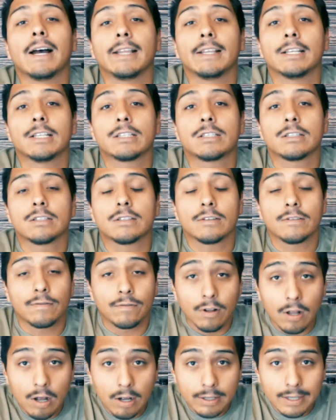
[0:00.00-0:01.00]
this is a
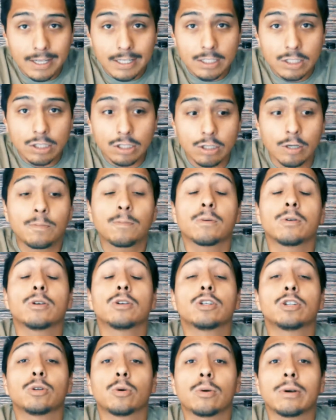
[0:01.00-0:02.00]
vlog that's super
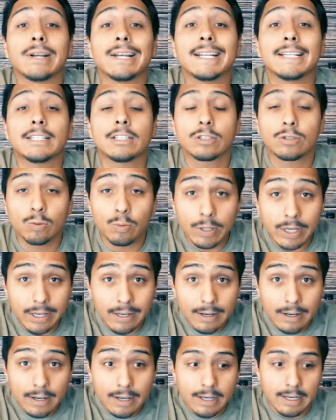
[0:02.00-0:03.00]
short and
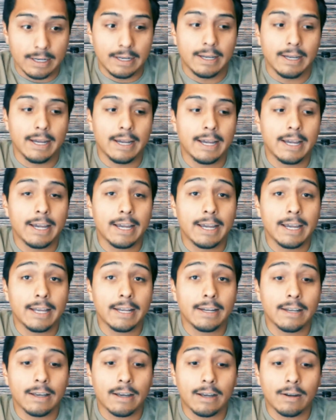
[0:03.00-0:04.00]
sweet.
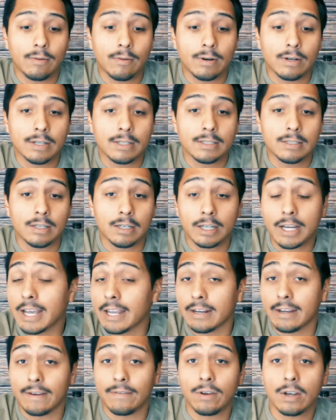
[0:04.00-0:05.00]
And I want to,
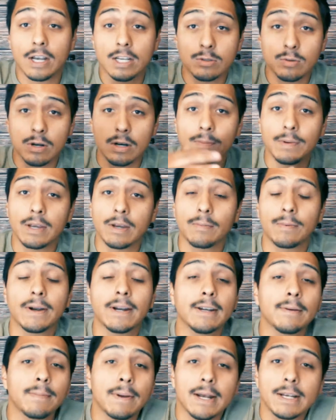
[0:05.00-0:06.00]
again, if you guys want to be a
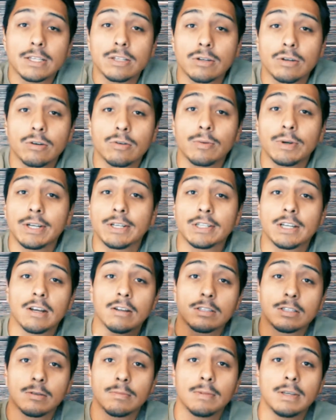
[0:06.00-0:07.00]
brand ambassador, reach
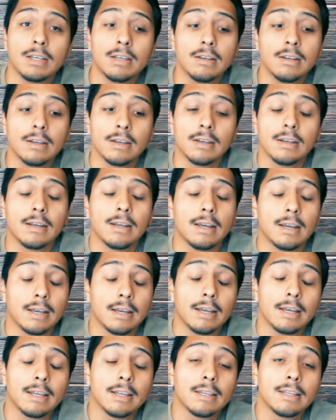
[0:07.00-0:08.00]
out to me,
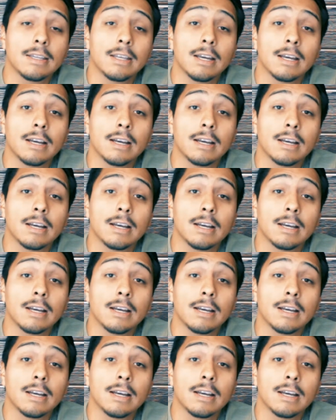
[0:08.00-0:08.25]
and